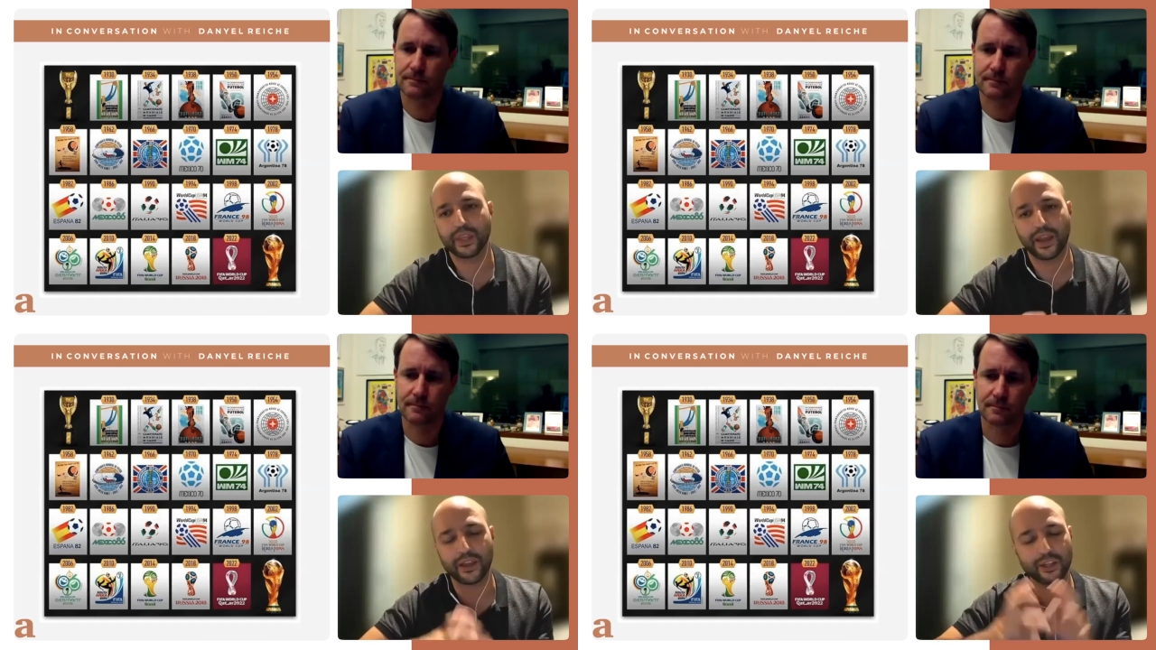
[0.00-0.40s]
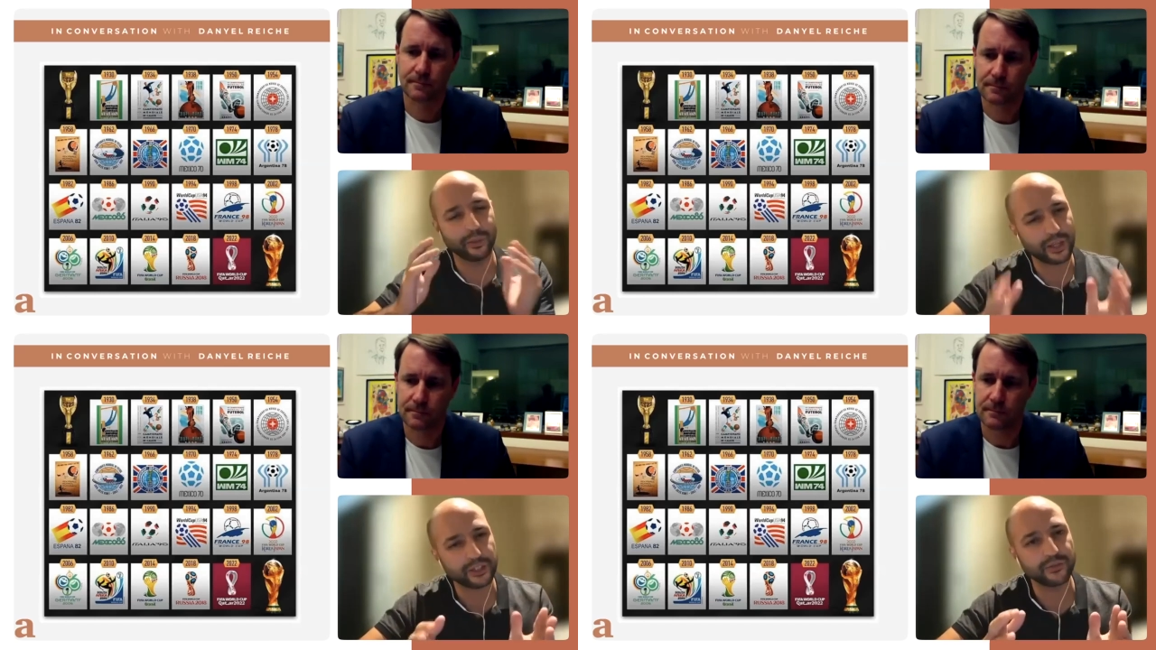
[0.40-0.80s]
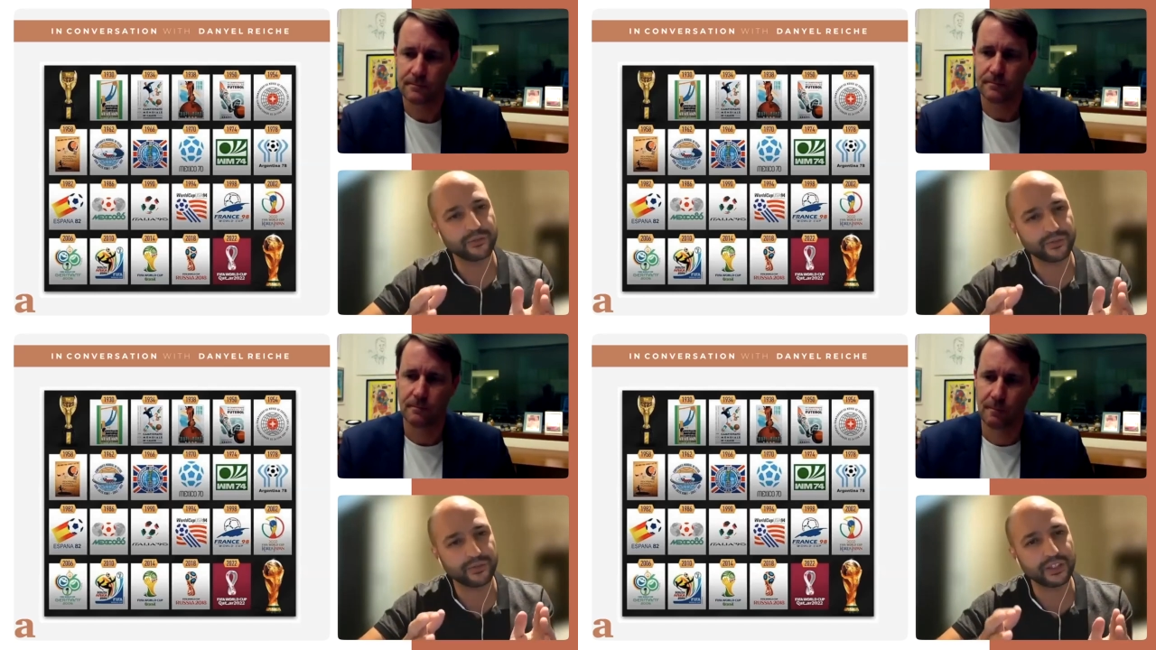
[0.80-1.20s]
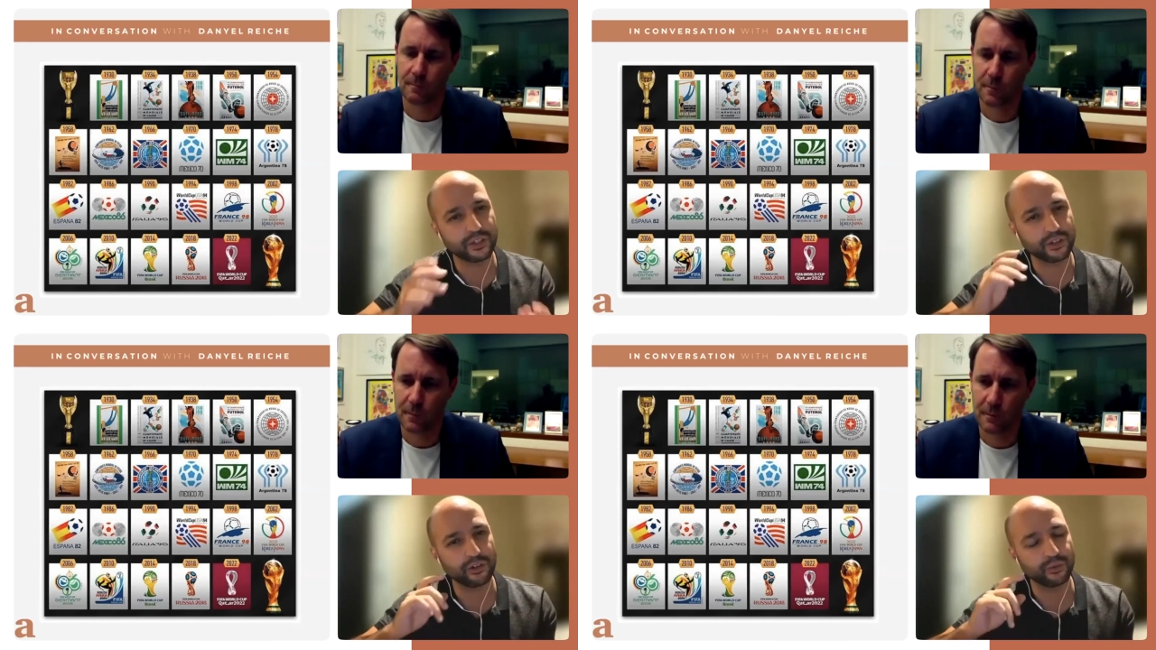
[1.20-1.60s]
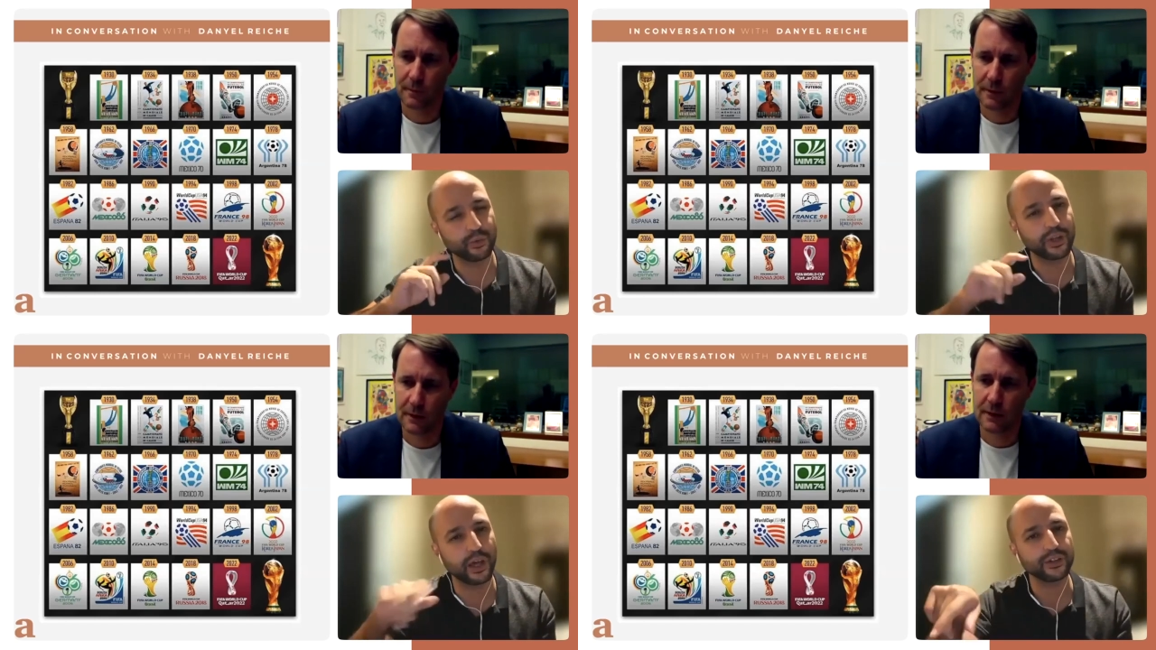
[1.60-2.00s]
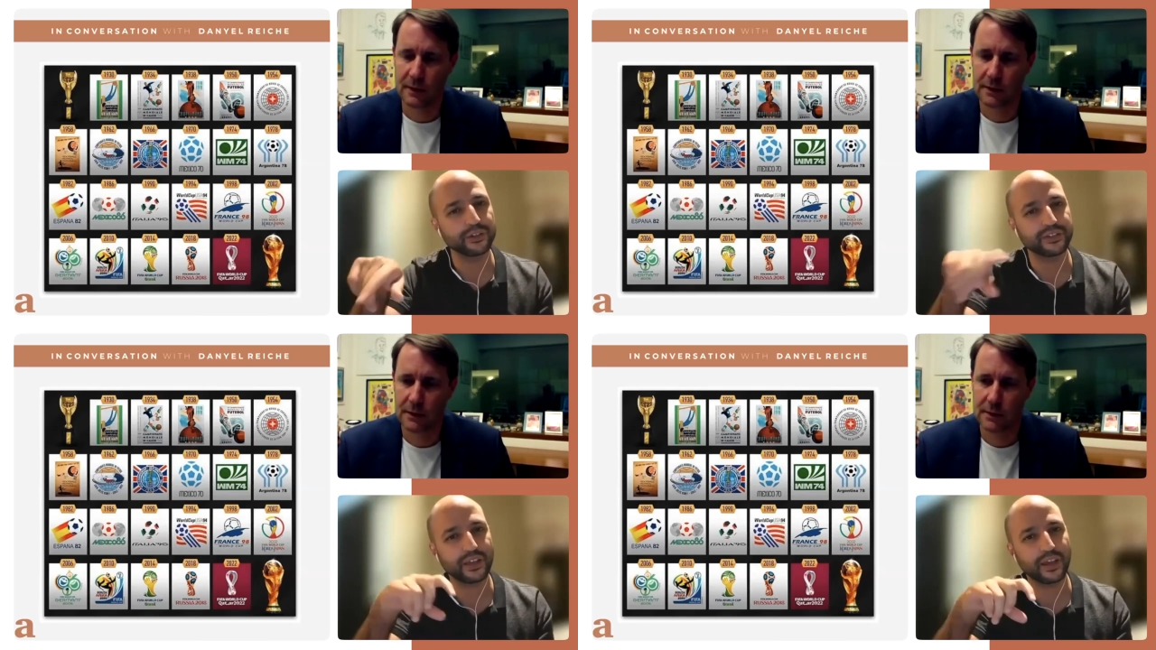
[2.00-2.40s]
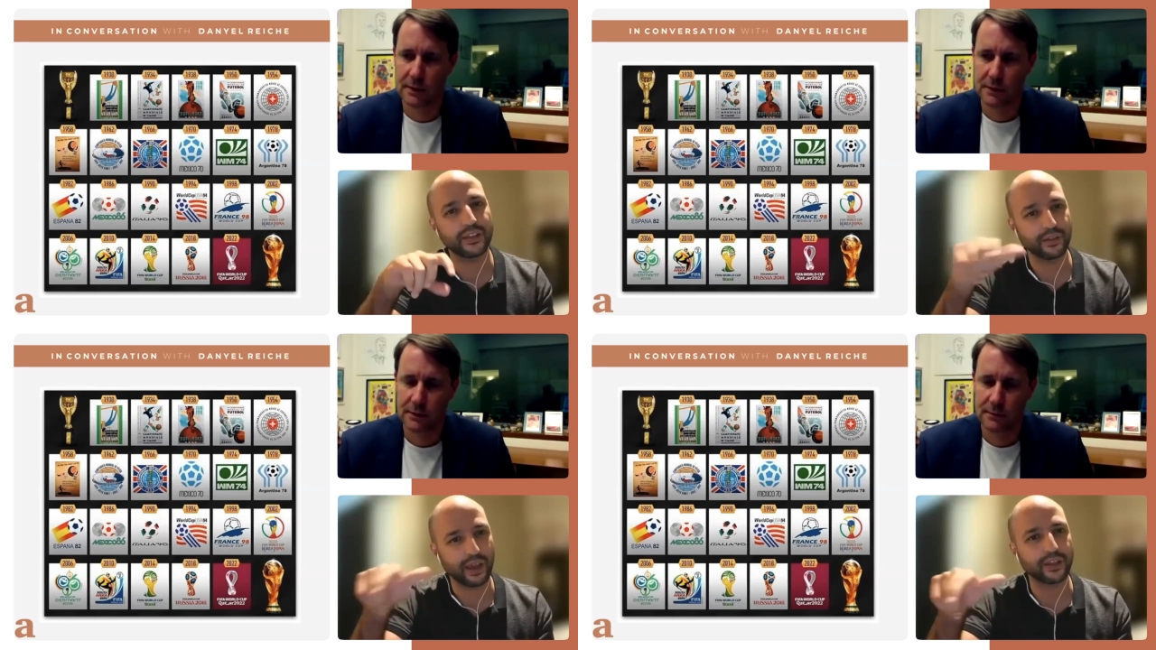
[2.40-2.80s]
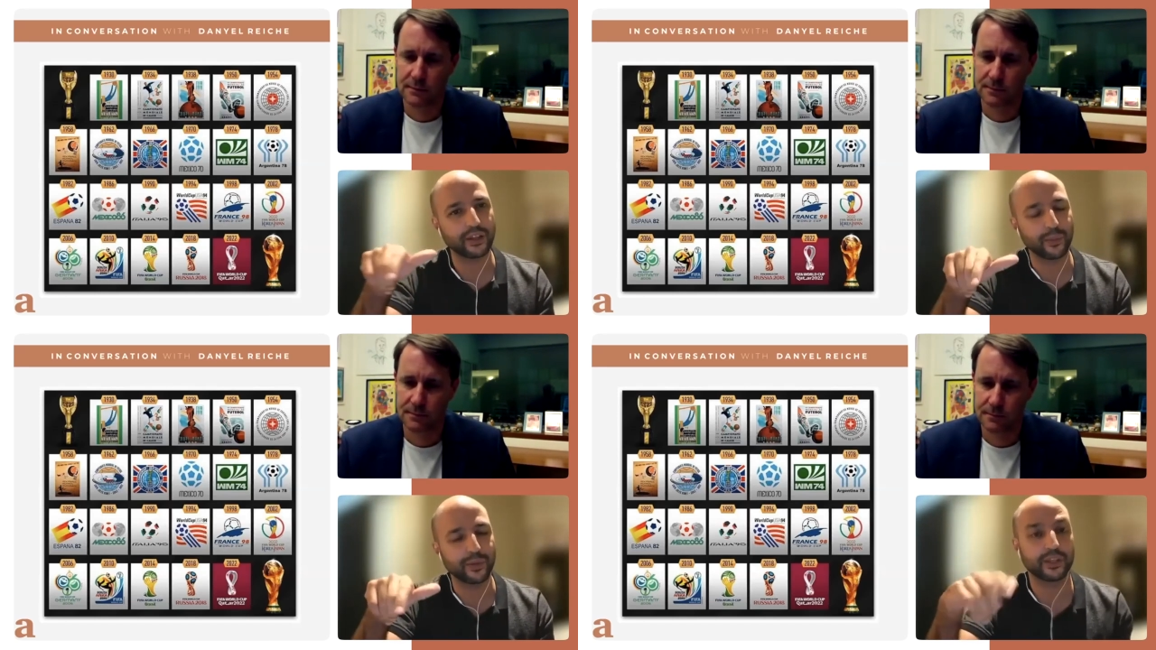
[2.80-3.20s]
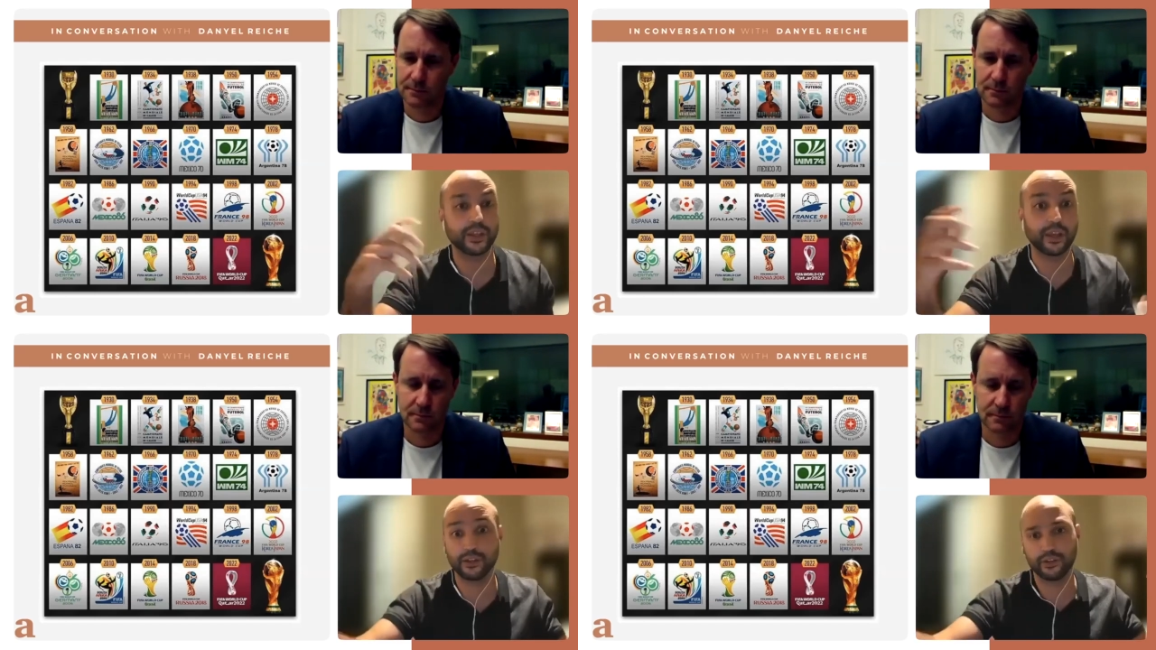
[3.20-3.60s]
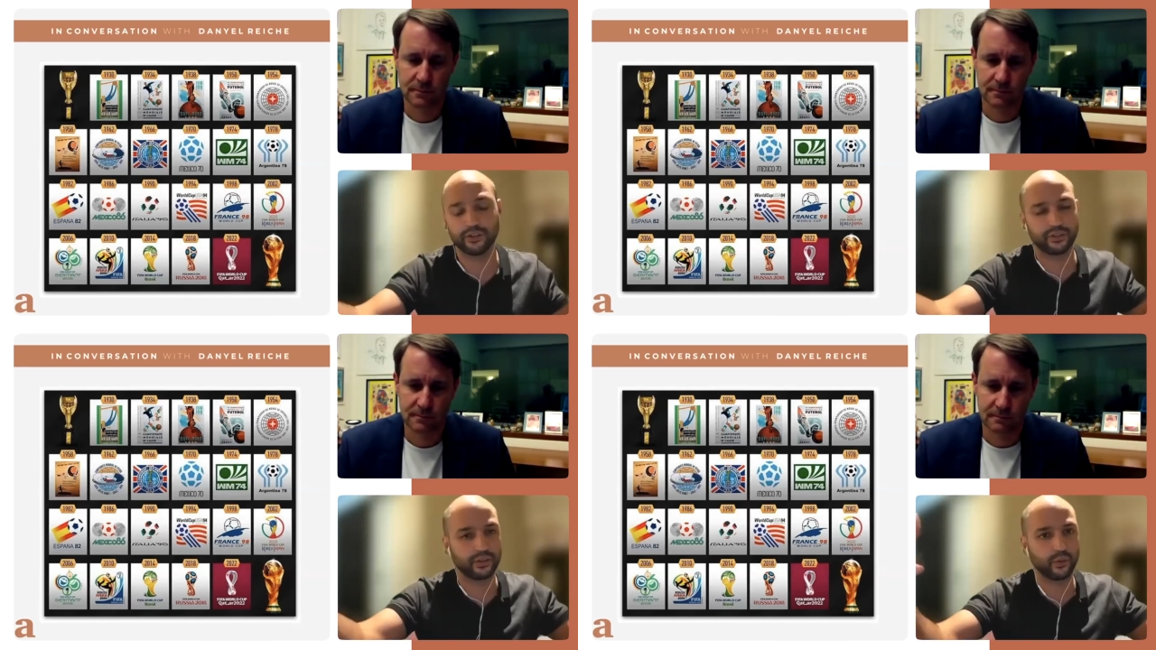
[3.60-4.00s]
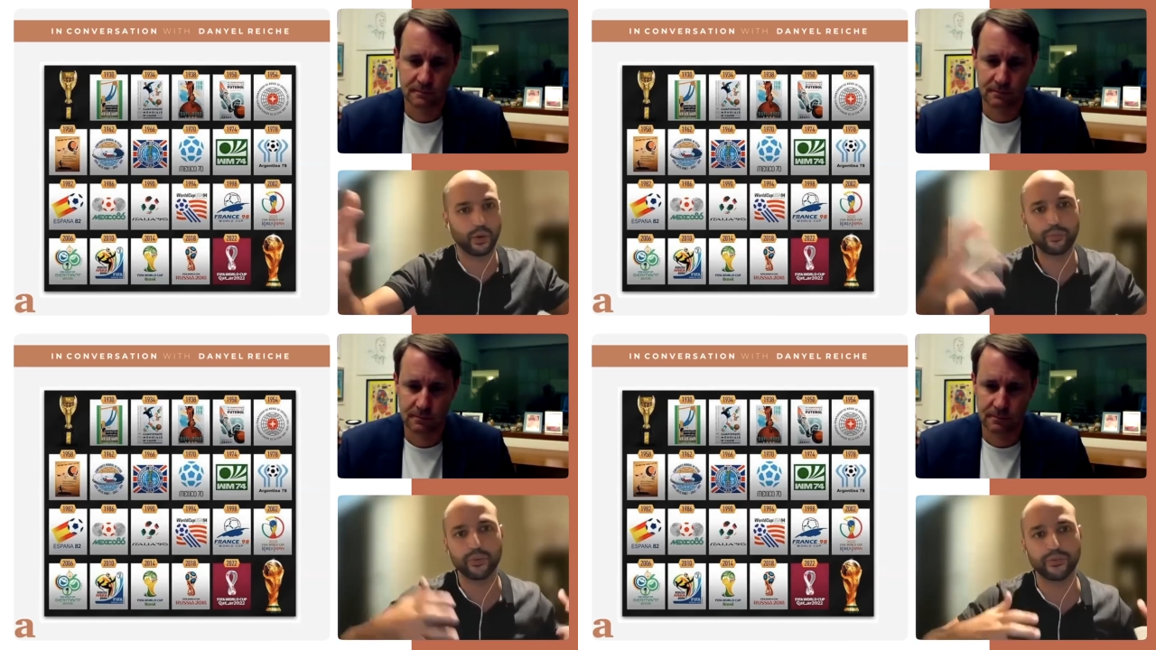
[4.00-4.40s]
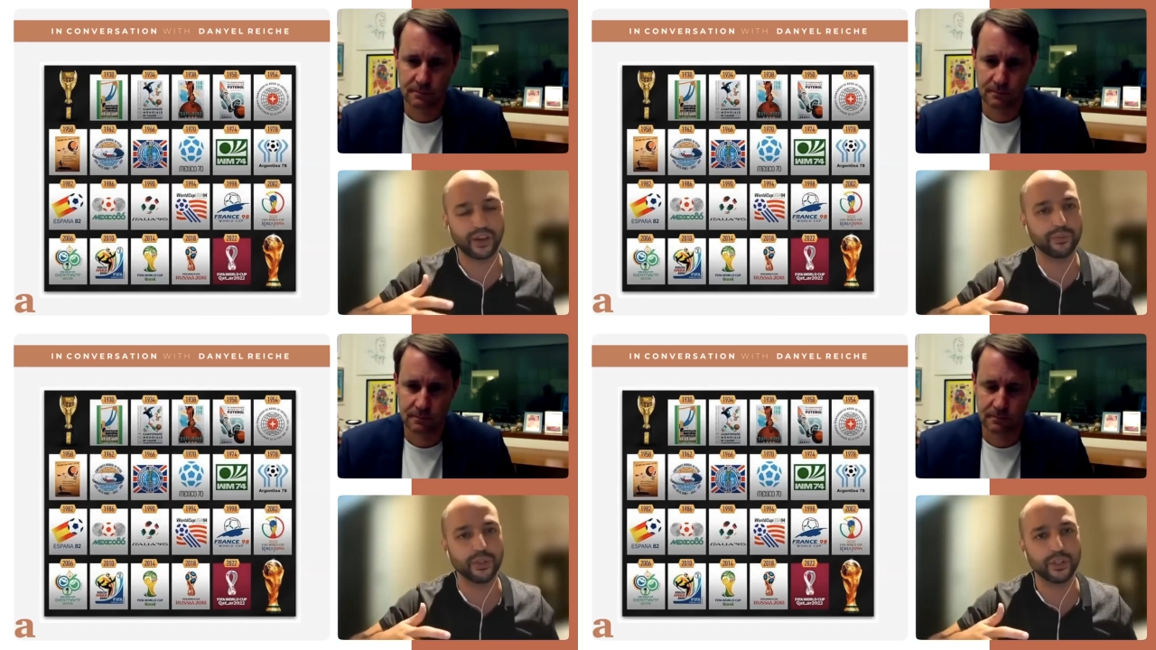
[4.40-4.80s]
Speaker 1: I could imagine a 15 year old would understand that economic. Yeah, you know, there's 1.5